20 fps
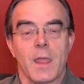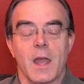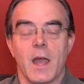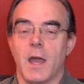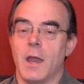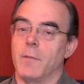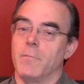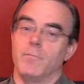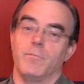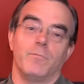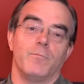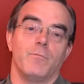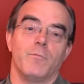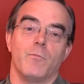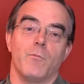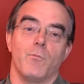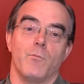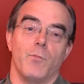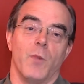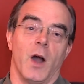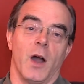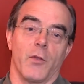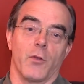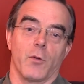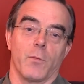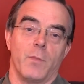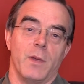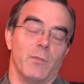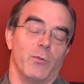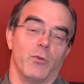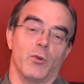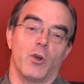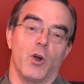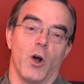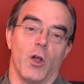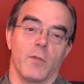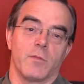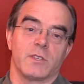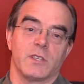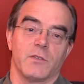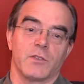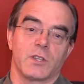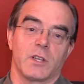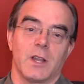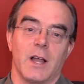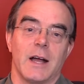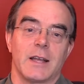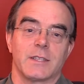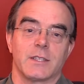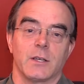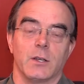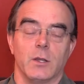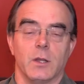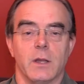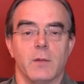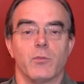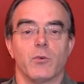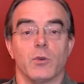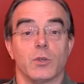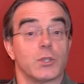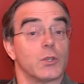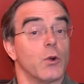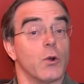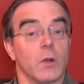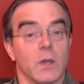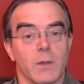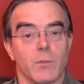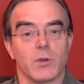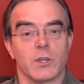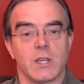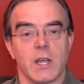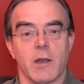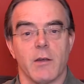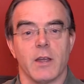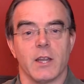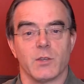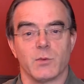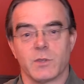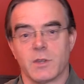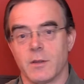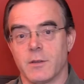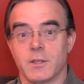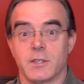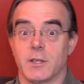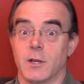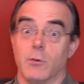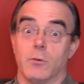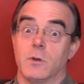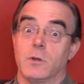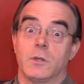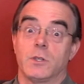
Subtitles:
And either people who call themselves classical liberals or libertarians will notice out,